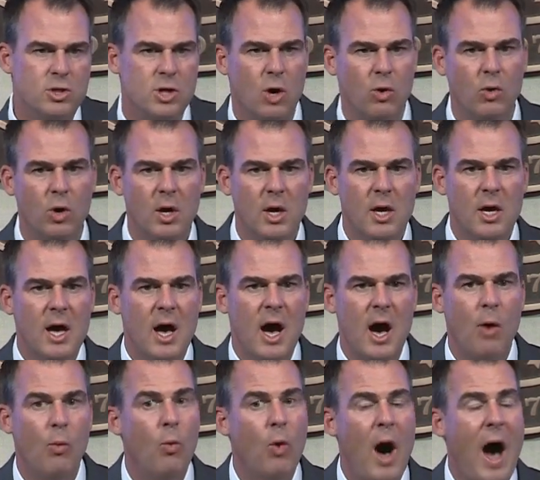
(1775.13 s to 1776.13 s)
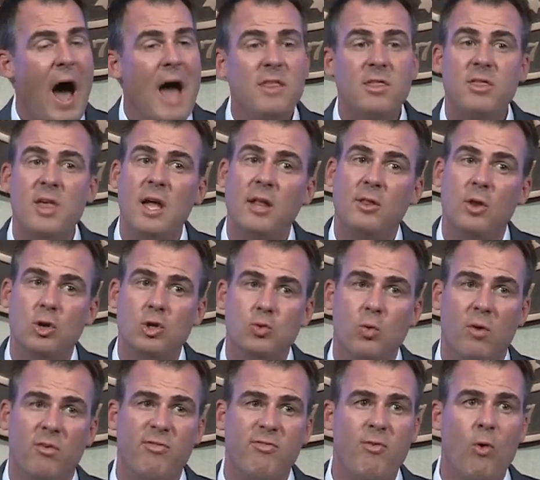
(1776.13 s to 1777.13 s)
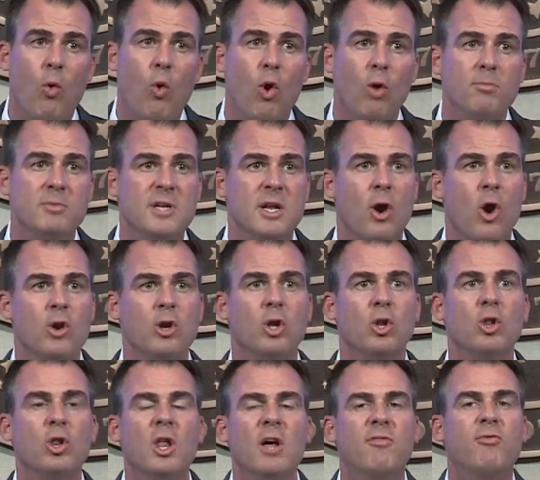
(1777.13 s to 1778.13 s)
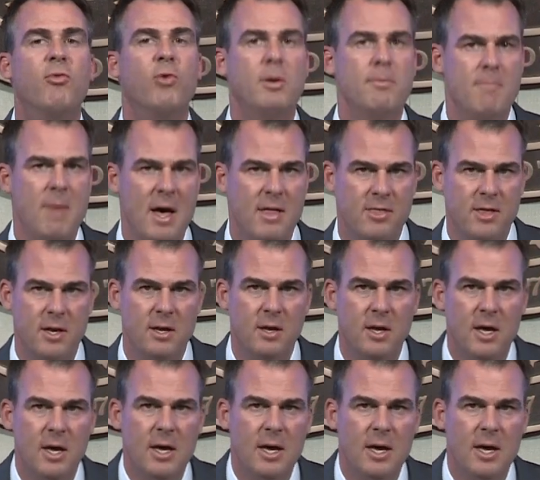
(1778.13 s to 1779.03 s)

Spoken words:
So I think there's reforms in our delivery method.